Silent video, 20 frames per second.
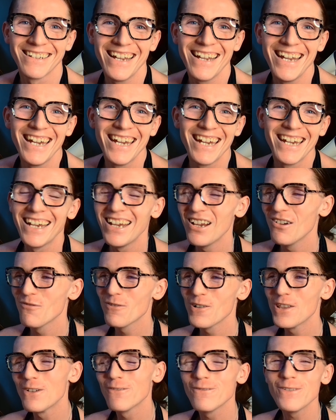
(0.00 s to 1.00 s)

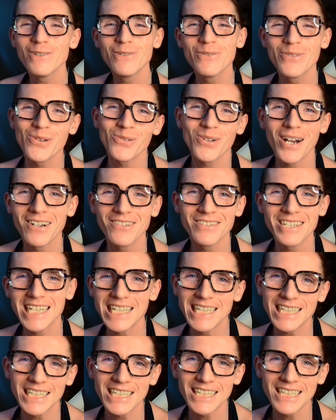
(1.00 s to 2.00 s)
the views around
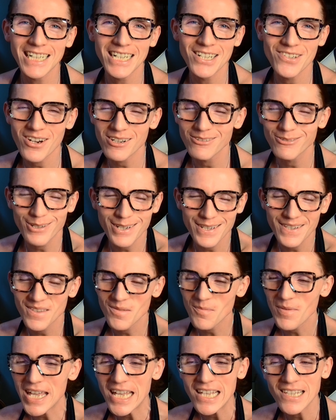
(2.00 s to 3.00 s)
here at TravyJ's
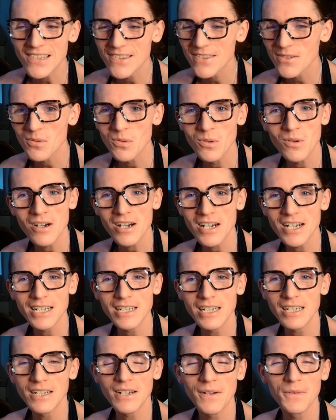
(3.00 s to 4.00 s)
Space, or,
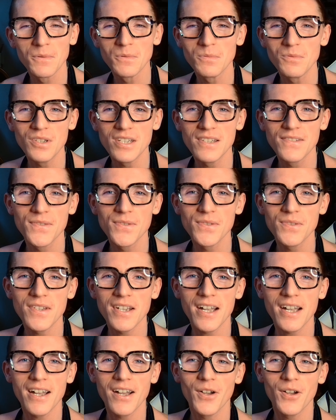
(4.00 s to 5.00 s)
you know, just,
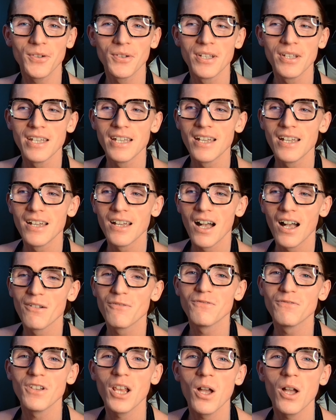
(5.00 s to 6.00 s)
a
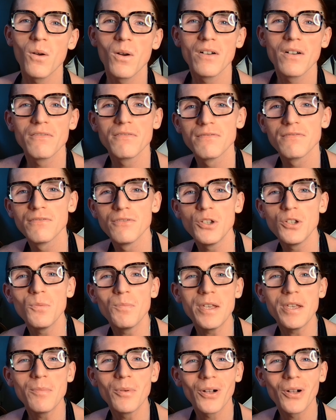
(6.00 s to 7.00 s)
flow of new
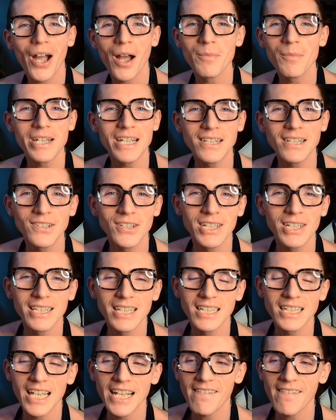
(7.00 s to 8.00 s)
people coming in or
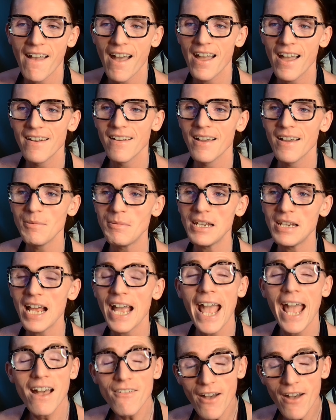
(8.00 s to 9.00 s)
anything like that. I mean,
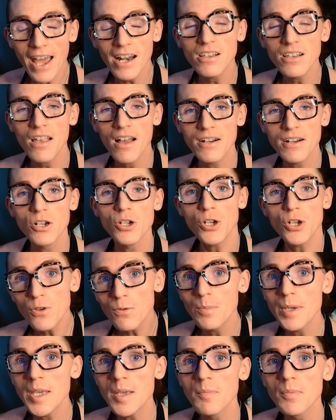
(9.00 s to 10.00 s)
I have had a lot of
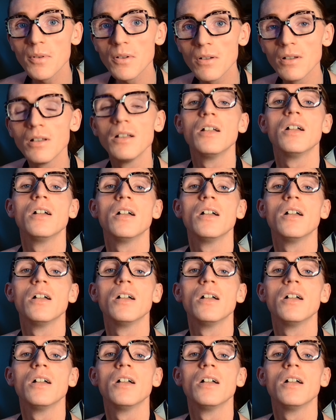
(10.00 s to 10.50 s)
new people